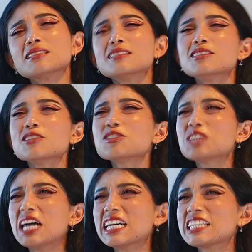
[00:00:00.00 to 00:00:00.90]
not
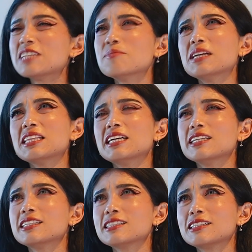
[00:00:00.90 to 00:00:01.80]
tacky, but
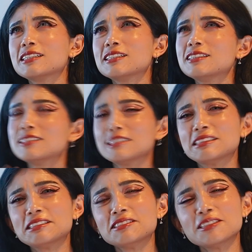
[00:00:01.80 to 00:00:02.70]
like,
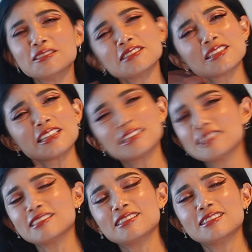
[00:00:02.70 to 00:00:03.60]
you know, it's like
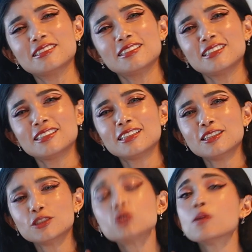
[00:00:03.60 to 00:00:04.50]
uh,
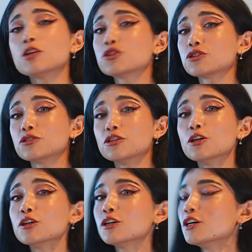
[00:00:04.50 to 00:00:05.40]
too much, you
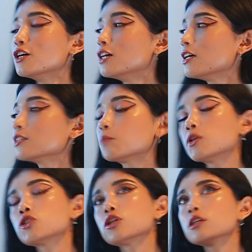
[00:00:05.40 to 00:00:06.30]
know,
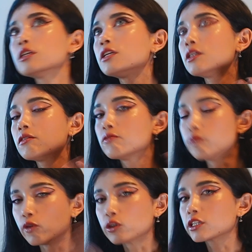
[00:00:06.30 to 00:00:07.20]
especially
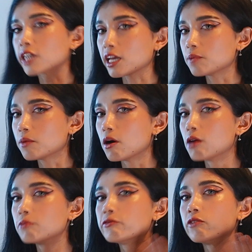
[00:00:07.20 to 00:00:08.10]
for
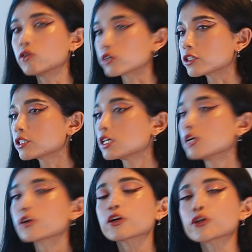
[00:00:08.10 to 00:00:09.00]
K-pop, for
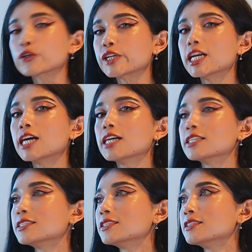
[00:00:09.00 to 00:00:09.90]

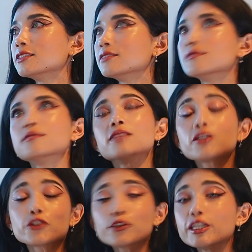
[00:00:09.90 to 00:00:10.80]
Korean, the
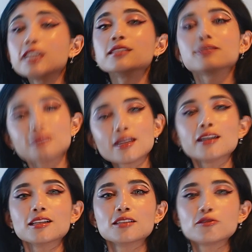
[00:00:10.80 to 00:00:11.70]
Korean
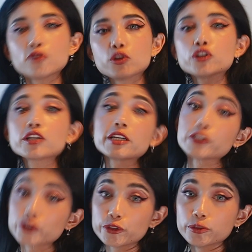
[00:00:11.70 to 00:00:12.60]
style, for girl
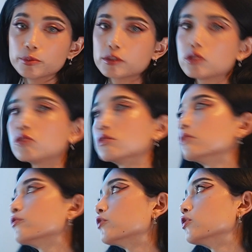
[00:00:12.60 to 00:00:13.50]
groups or
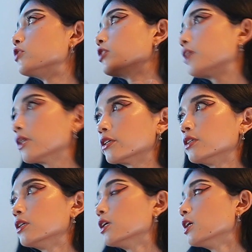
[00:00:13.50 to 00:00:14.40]
for girl